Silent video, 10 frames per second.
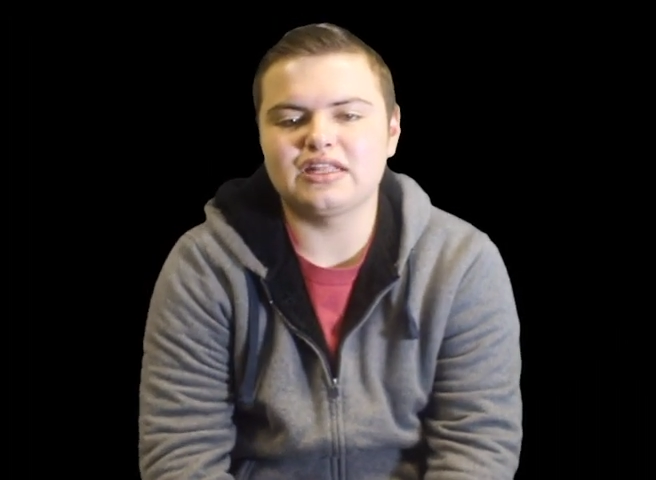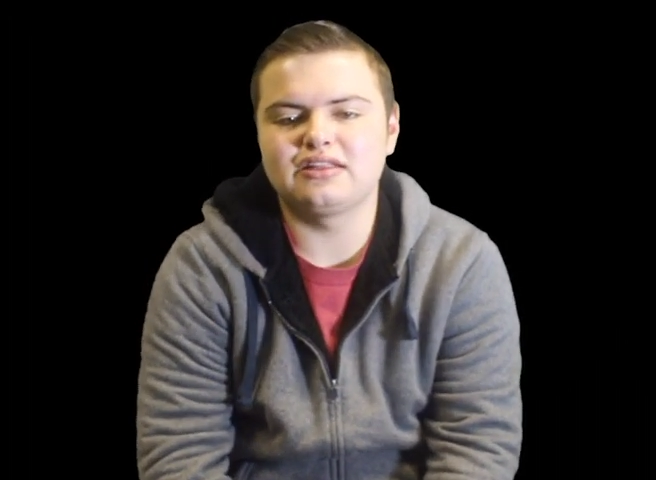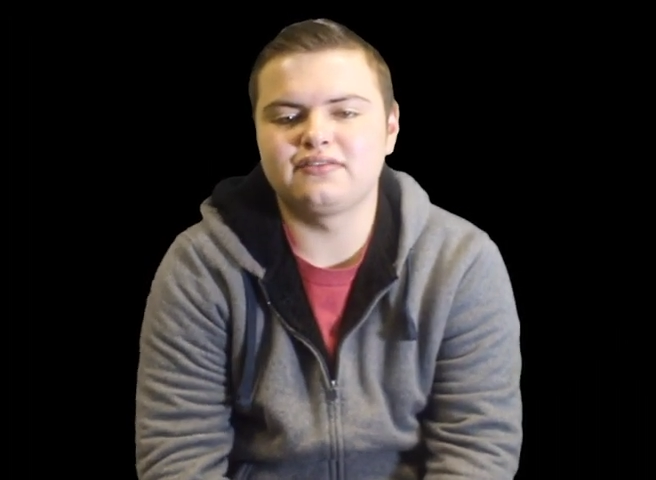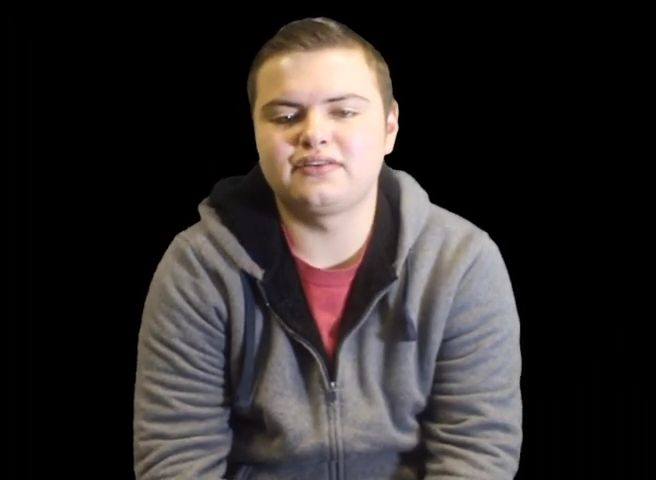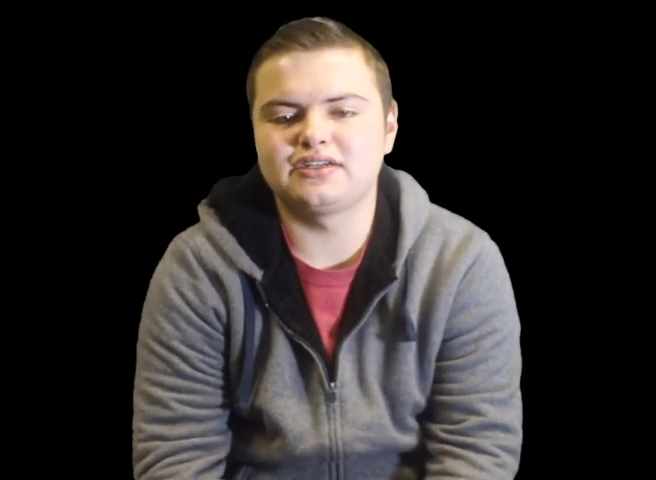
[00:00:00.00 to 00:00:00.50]

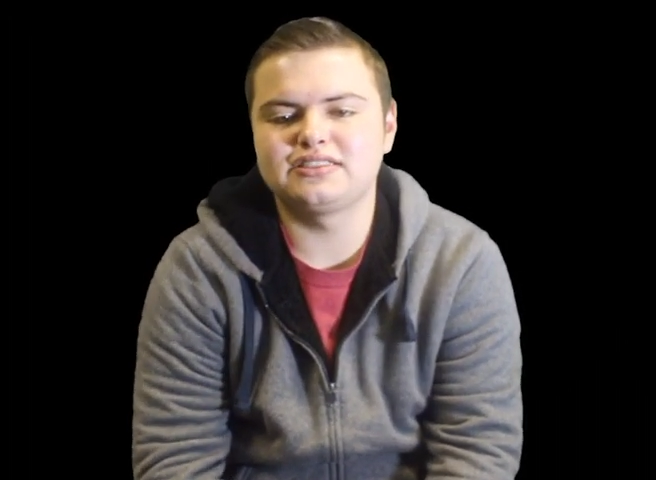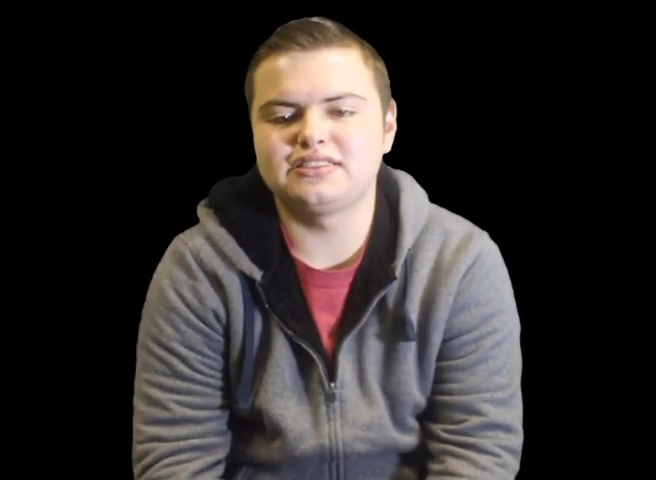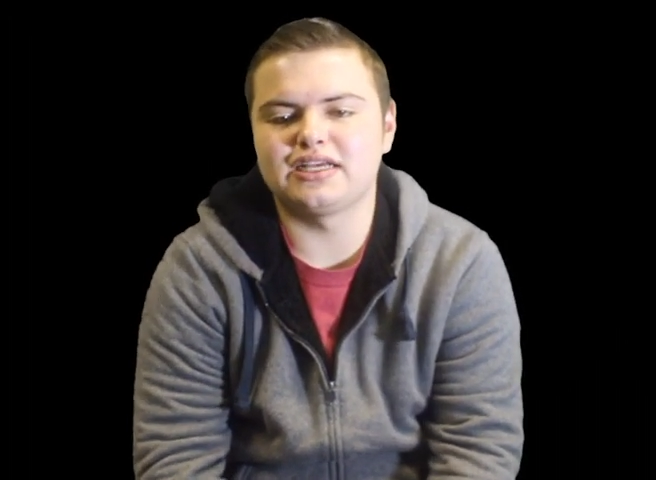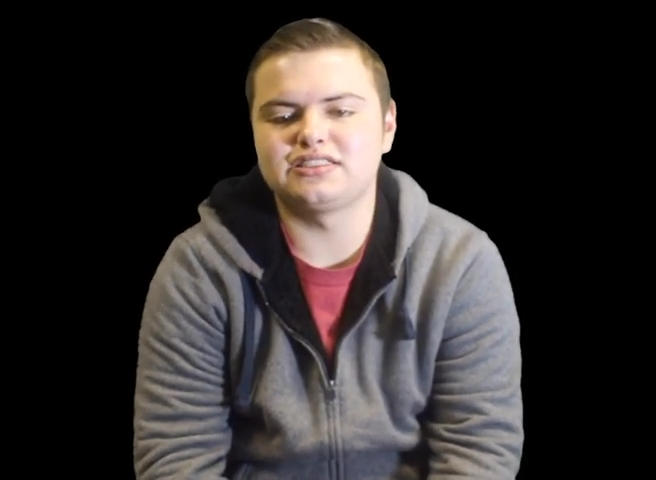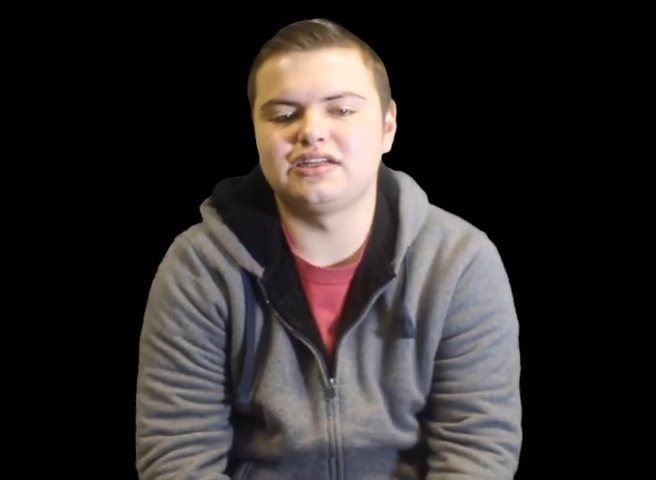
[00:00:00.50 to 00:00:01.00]
The first
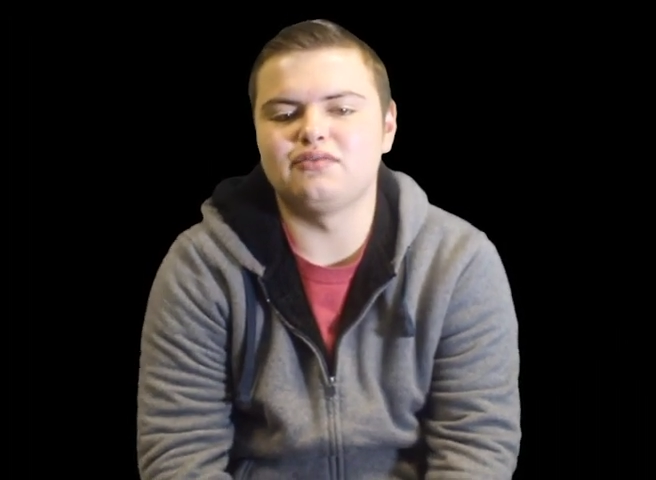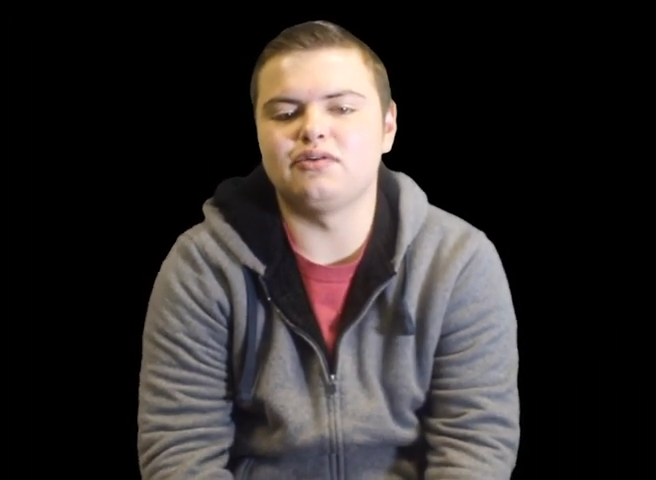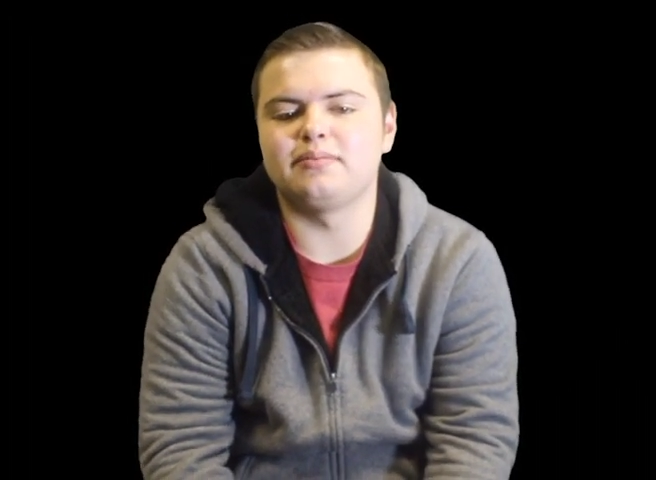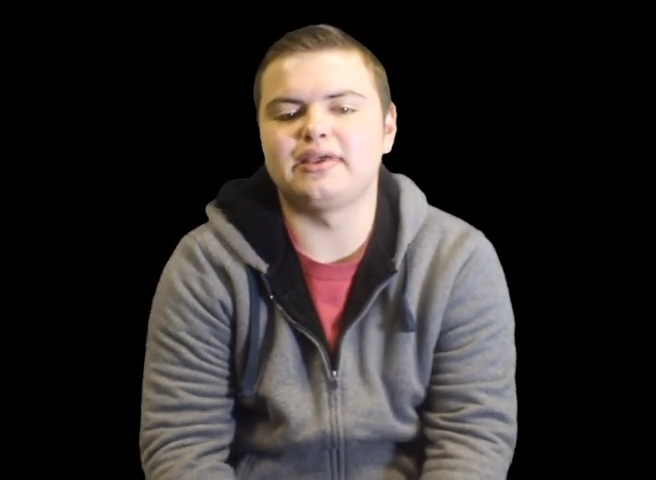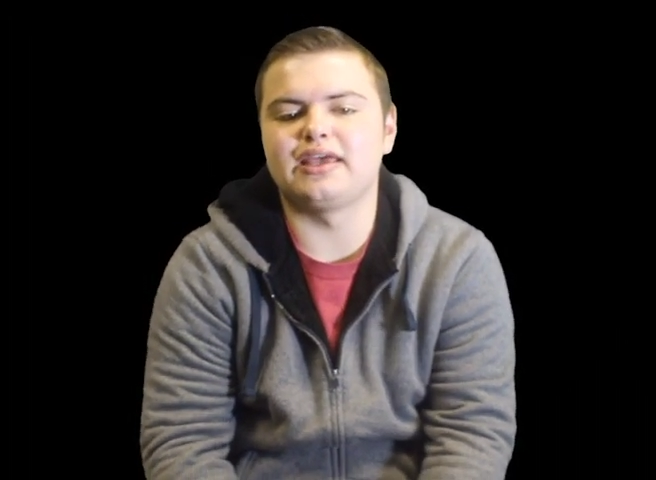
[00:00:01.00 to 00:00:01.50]
session
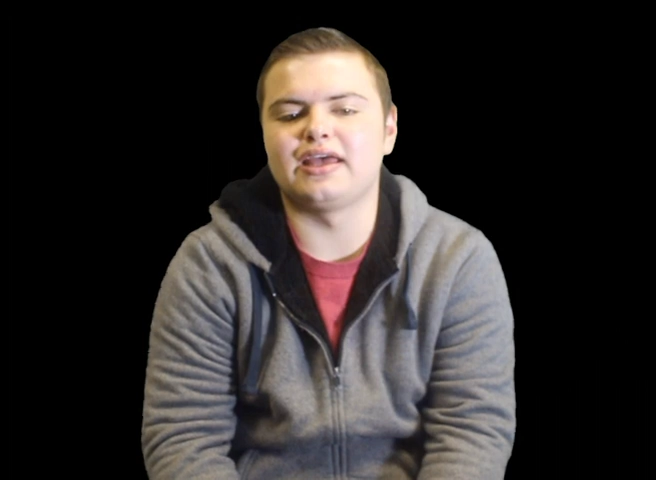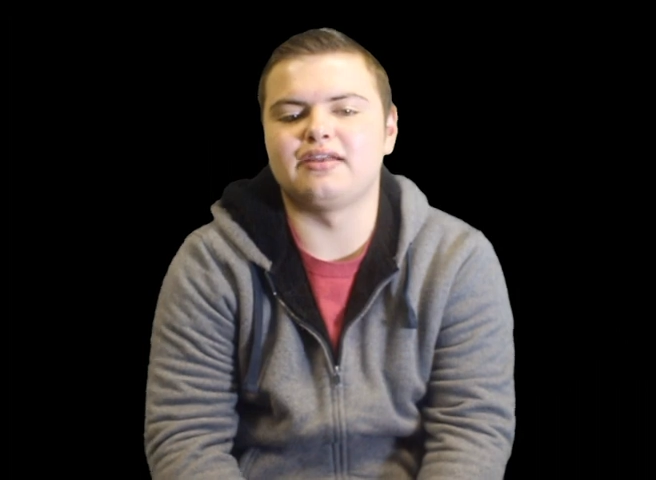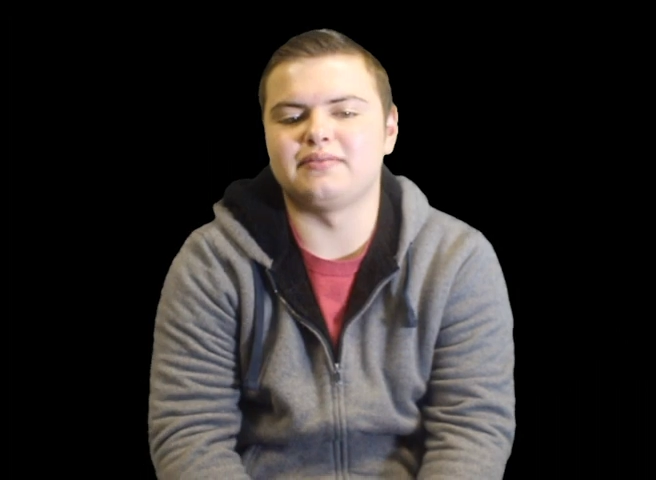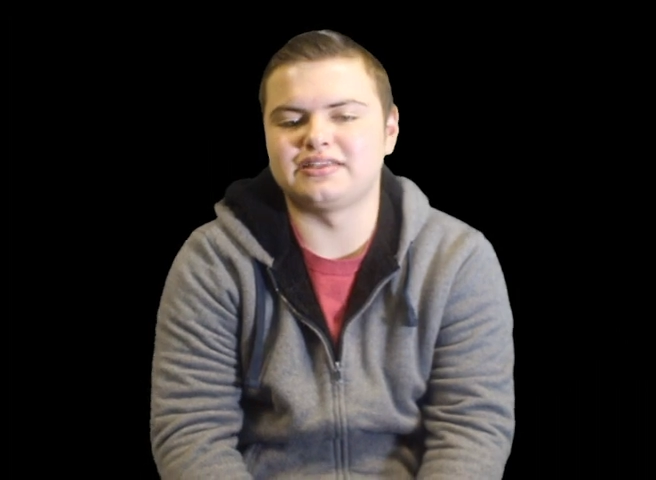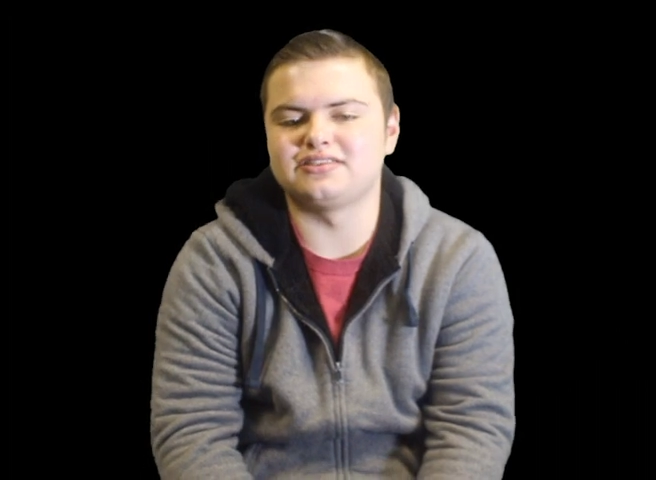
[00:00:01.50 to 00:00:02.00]
will be
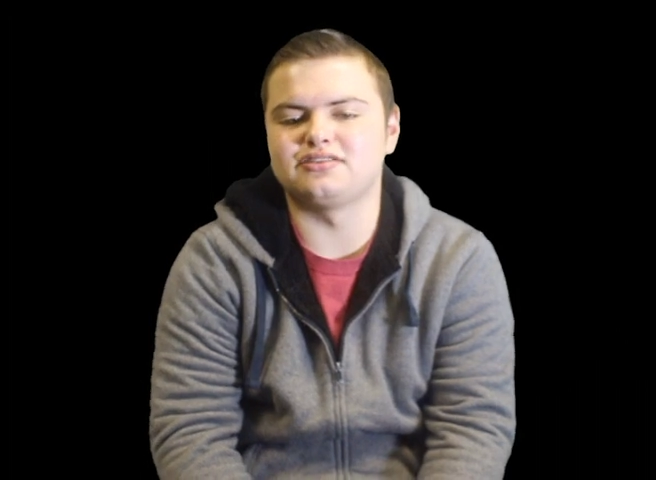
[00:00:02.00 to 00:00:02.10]
in Miss